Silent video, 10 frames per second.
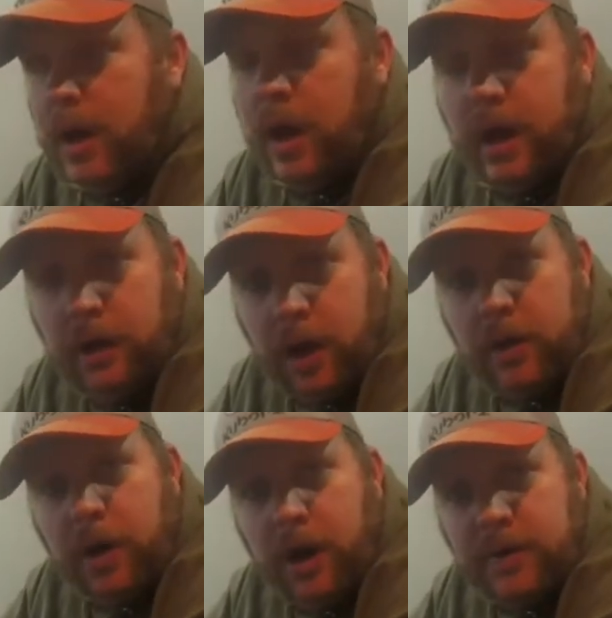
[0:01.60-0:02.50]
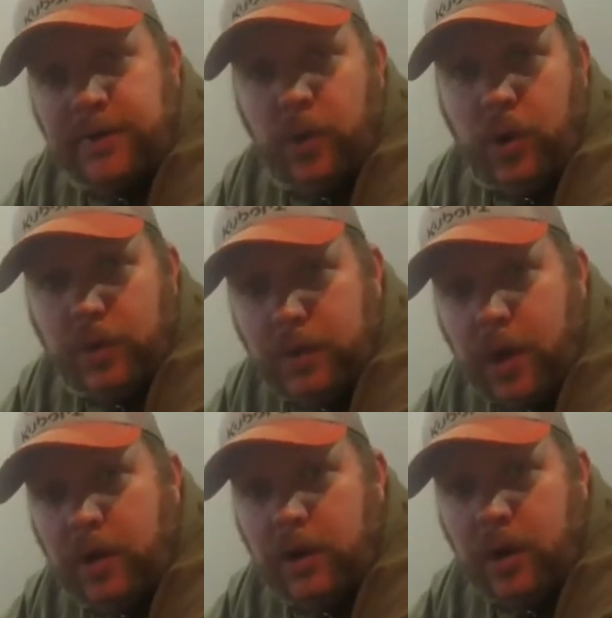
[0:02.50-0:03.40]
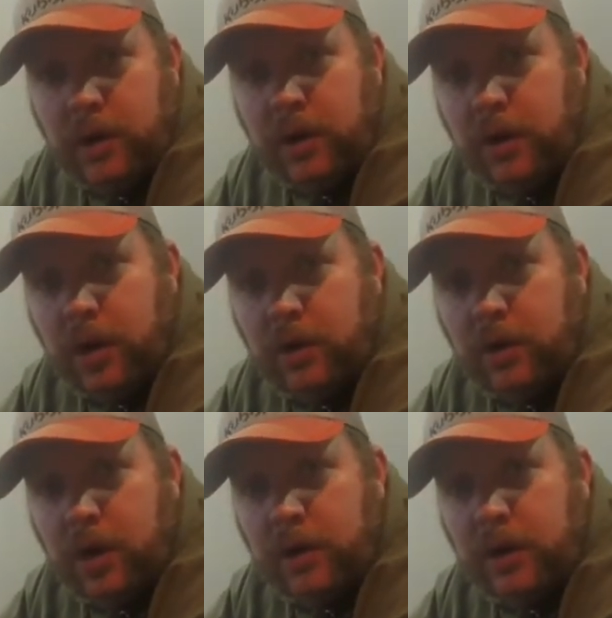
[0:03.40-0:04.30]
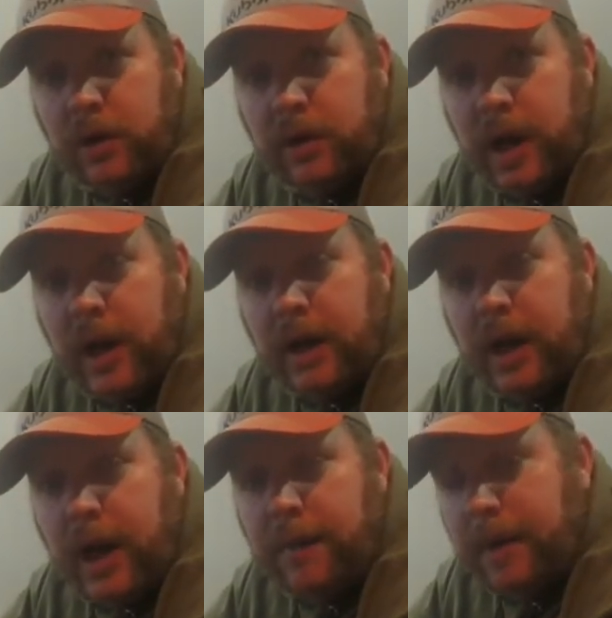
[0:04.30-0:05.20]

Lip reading: Hey Lawn Dogs, Floyd with Ulnar Lawn Care, ulnarlawncare.com.